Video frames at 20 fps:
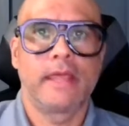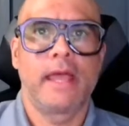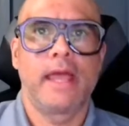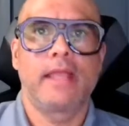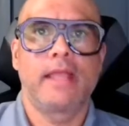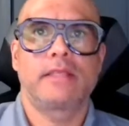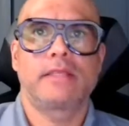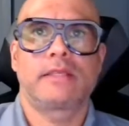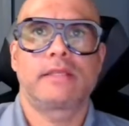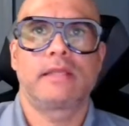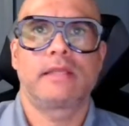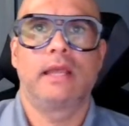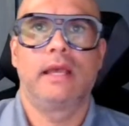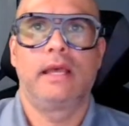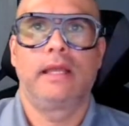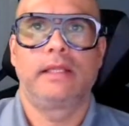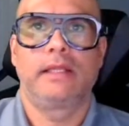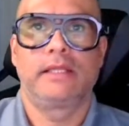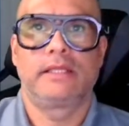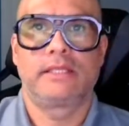that's
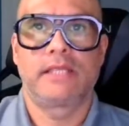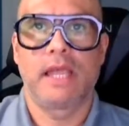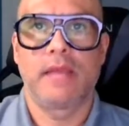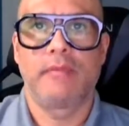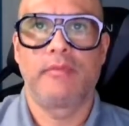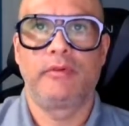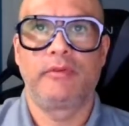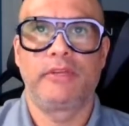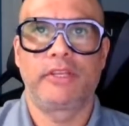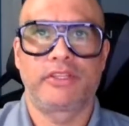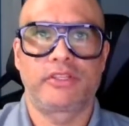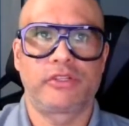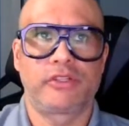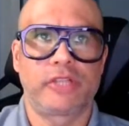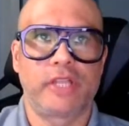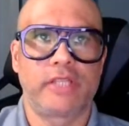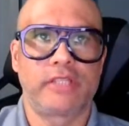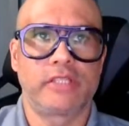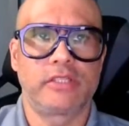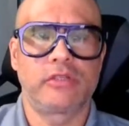the type of
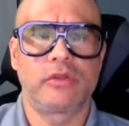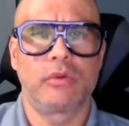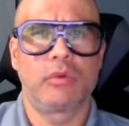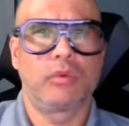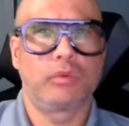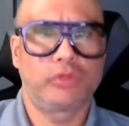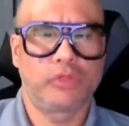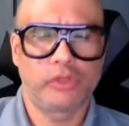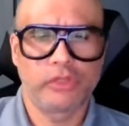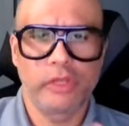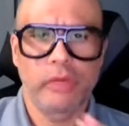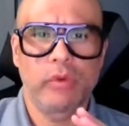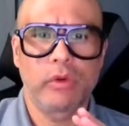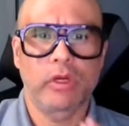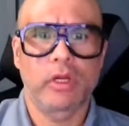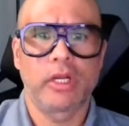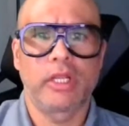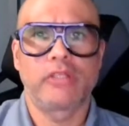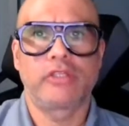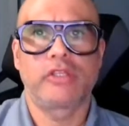exercises. So today
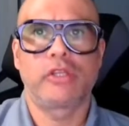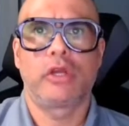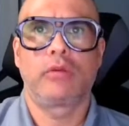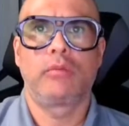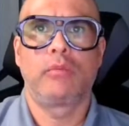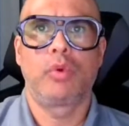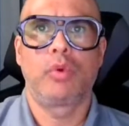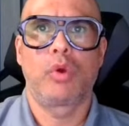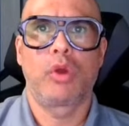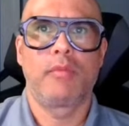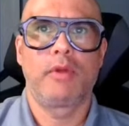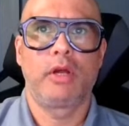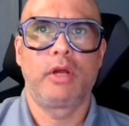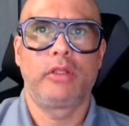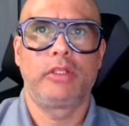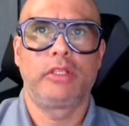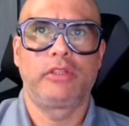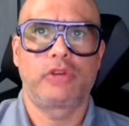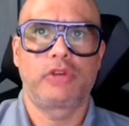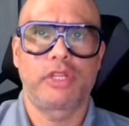we're going to talk more
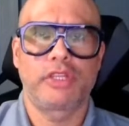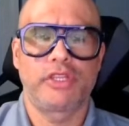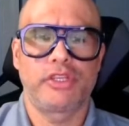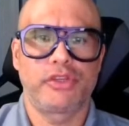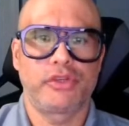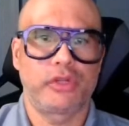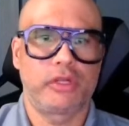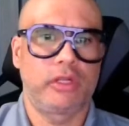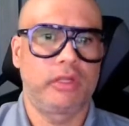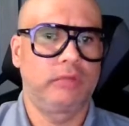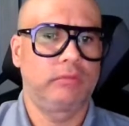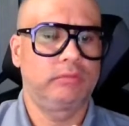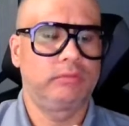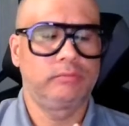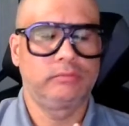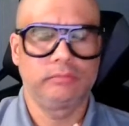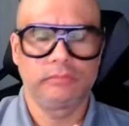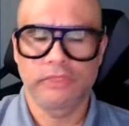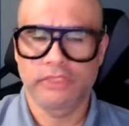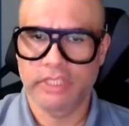about the traditional
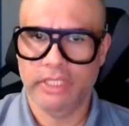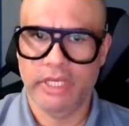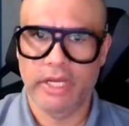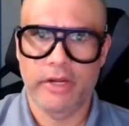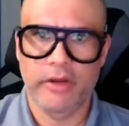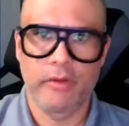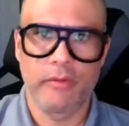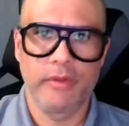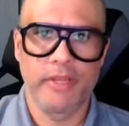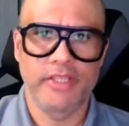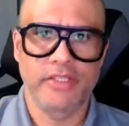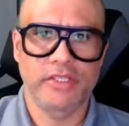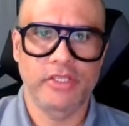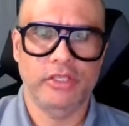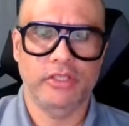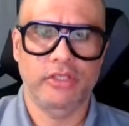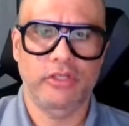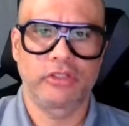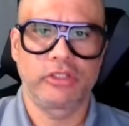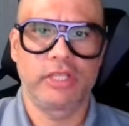scenario-based
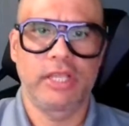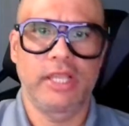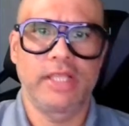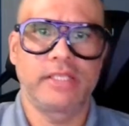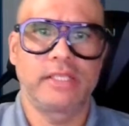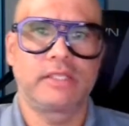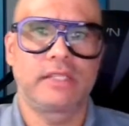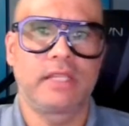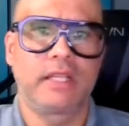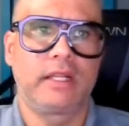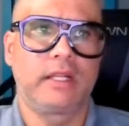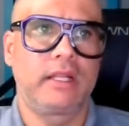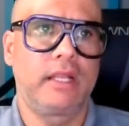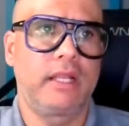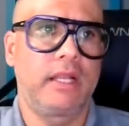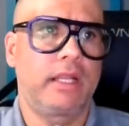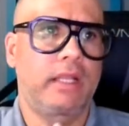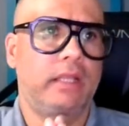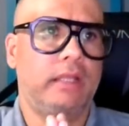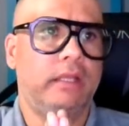exercises,
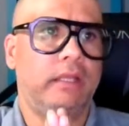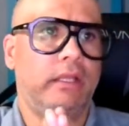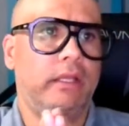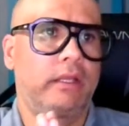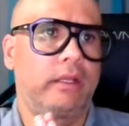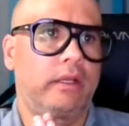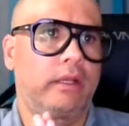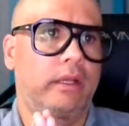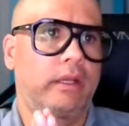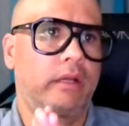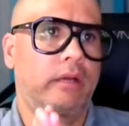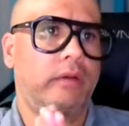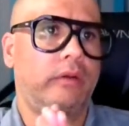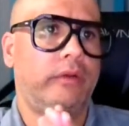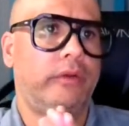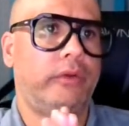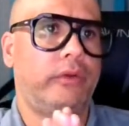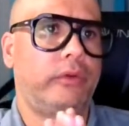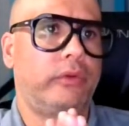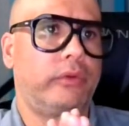and
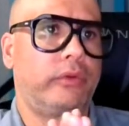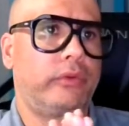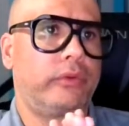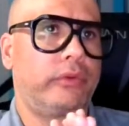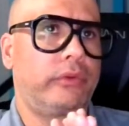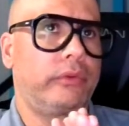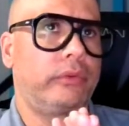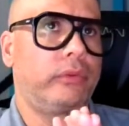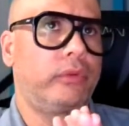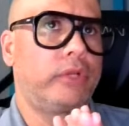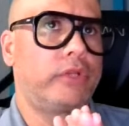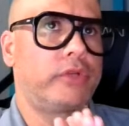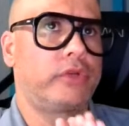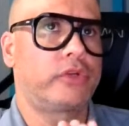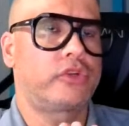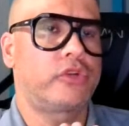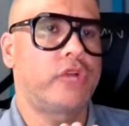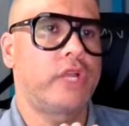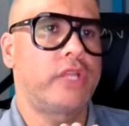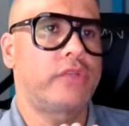what
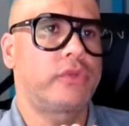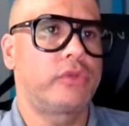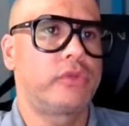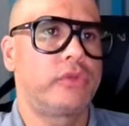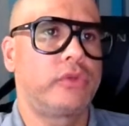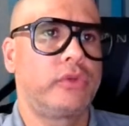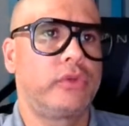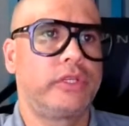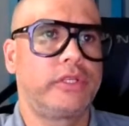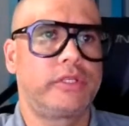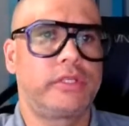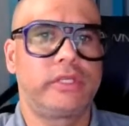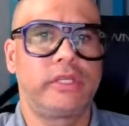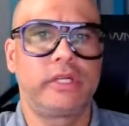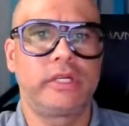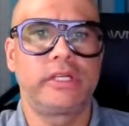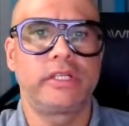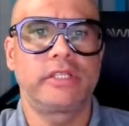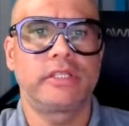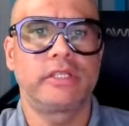you're trying to do
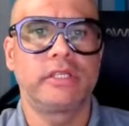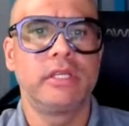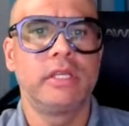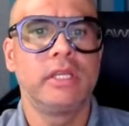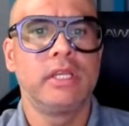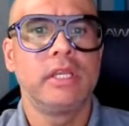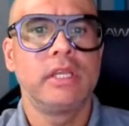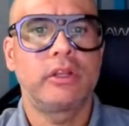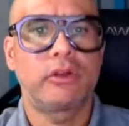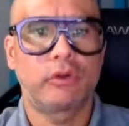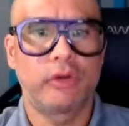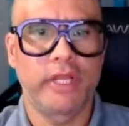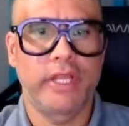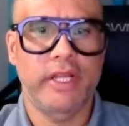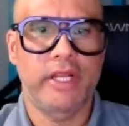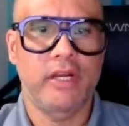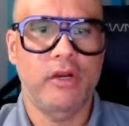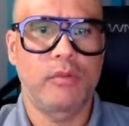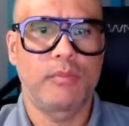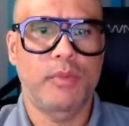is
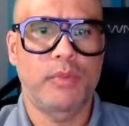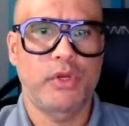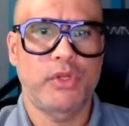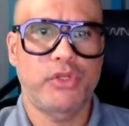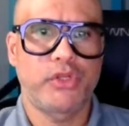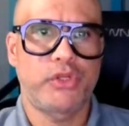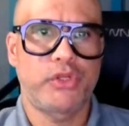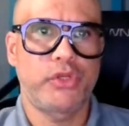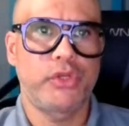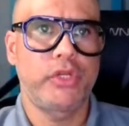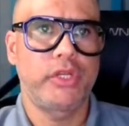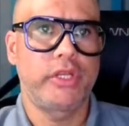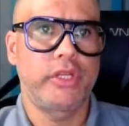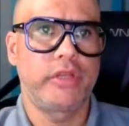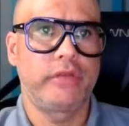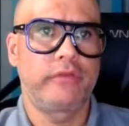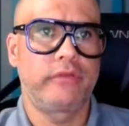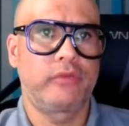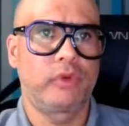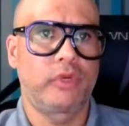create an
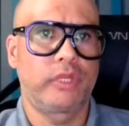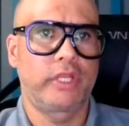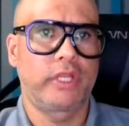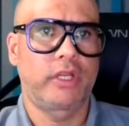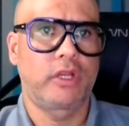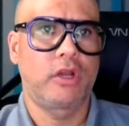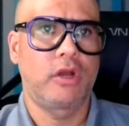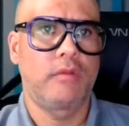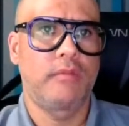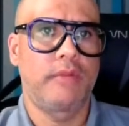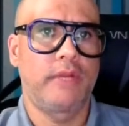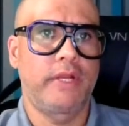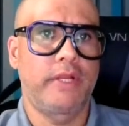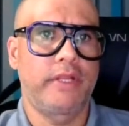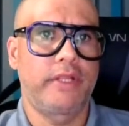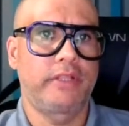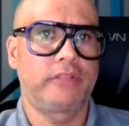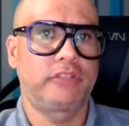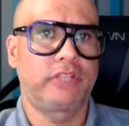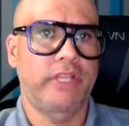opportunity for the
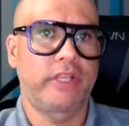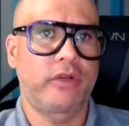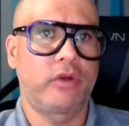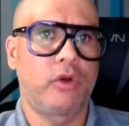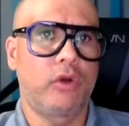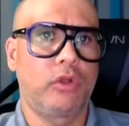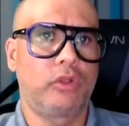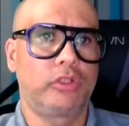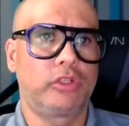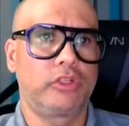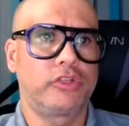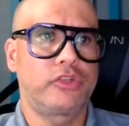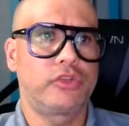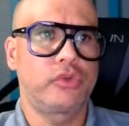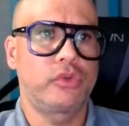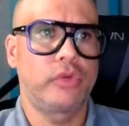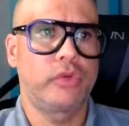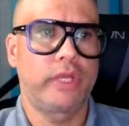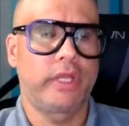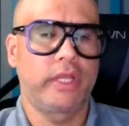company and
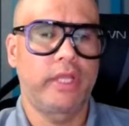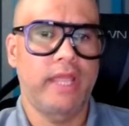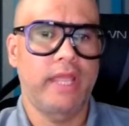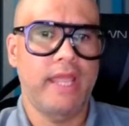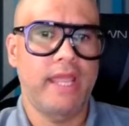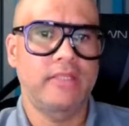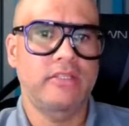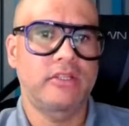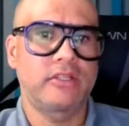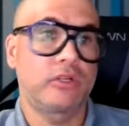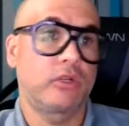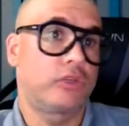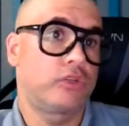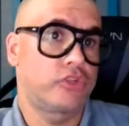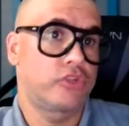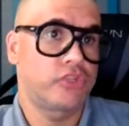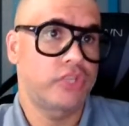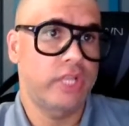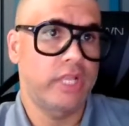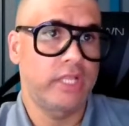stakeholders to enhance their
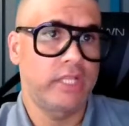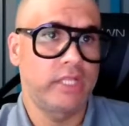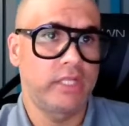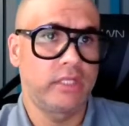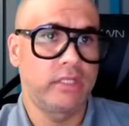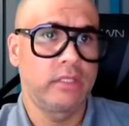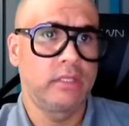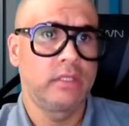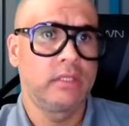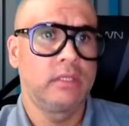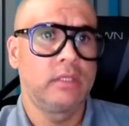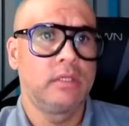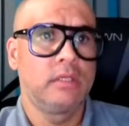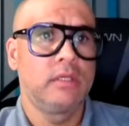understanding